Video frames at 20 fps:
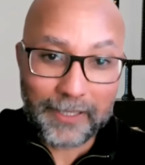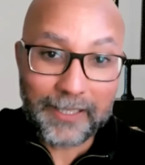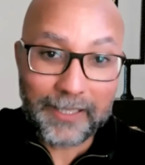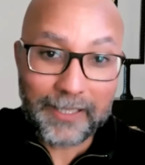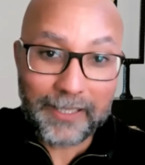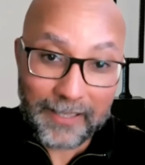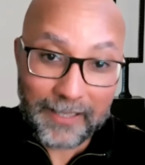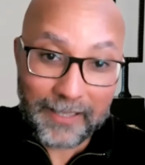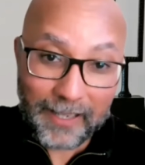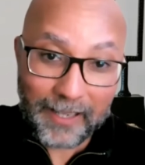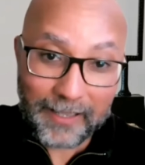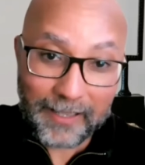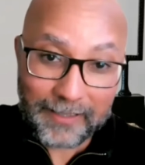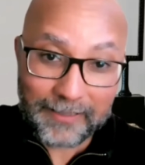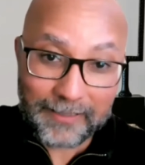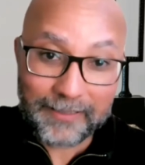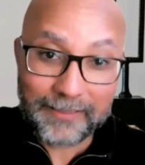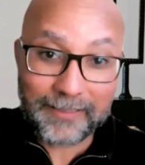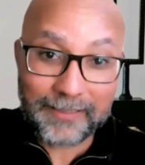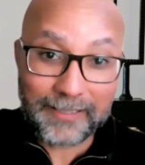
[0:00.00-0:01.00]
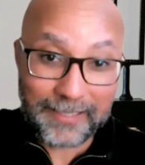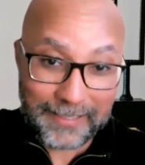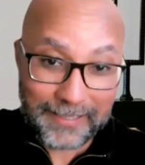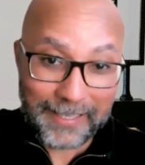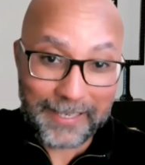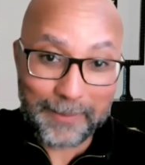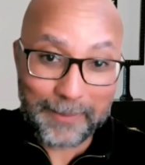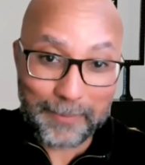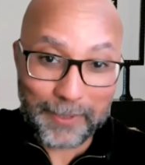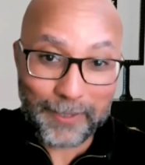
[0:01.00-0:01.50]
SCA is
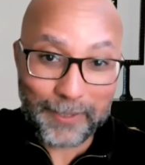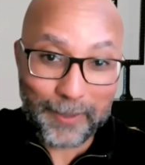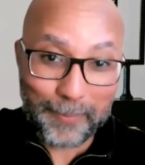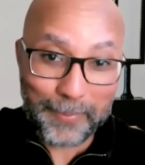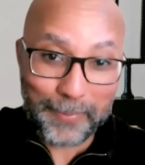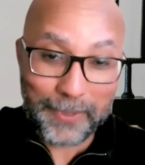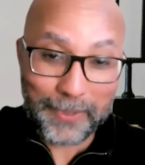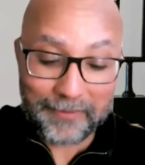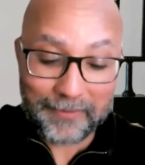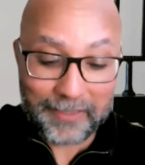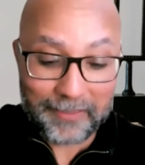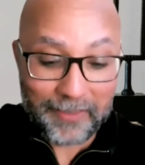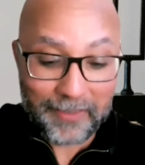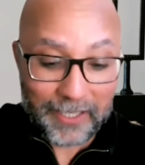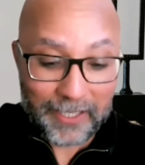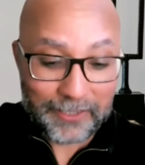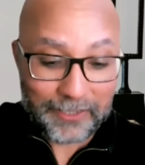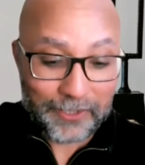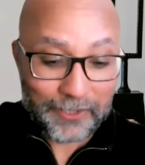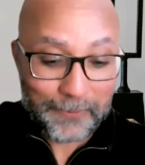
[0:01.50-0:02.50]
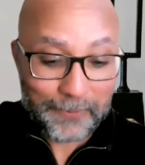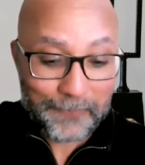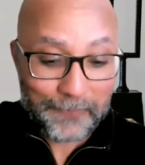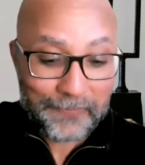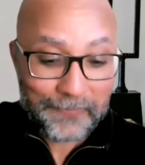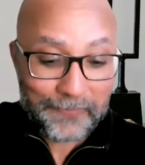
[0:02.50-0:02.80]
Sustainable Competitive Advantage.